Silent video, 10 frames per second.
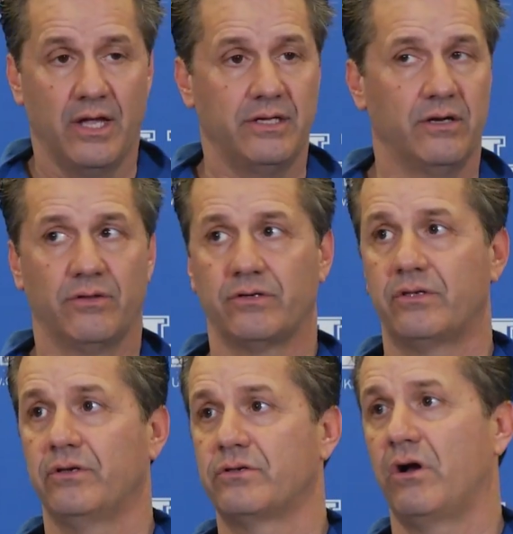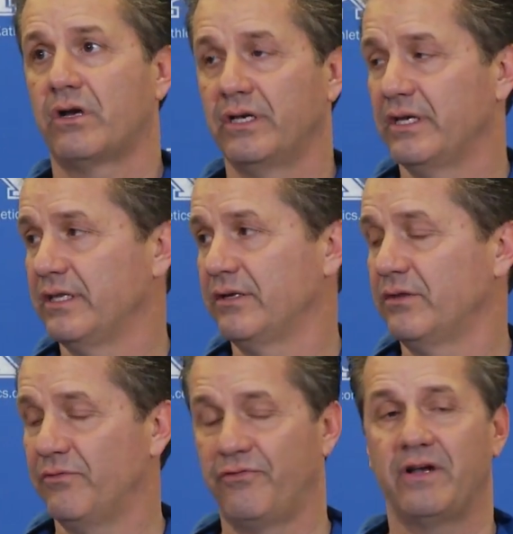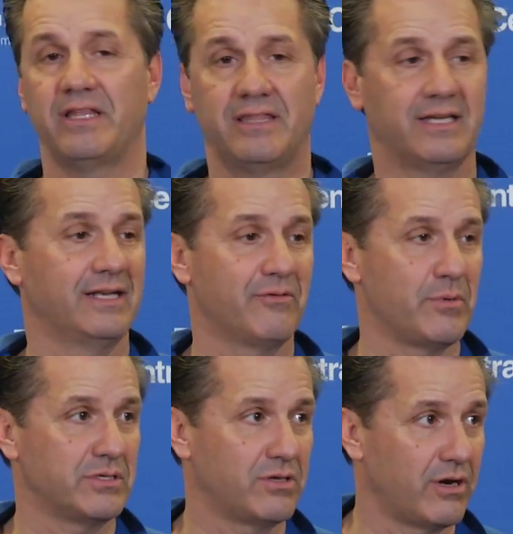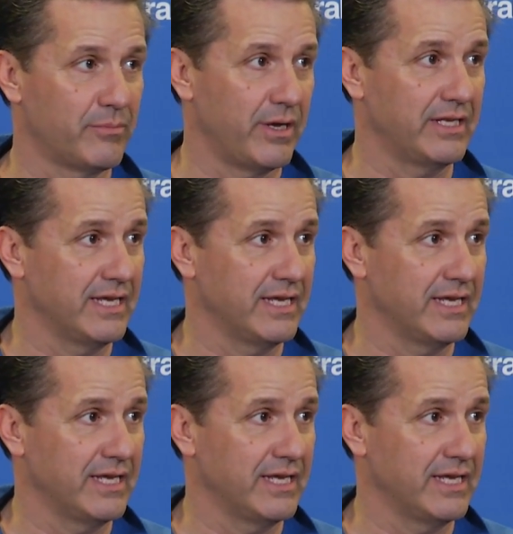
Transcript: You know, they're talking, the funny thing that everybody's talking about,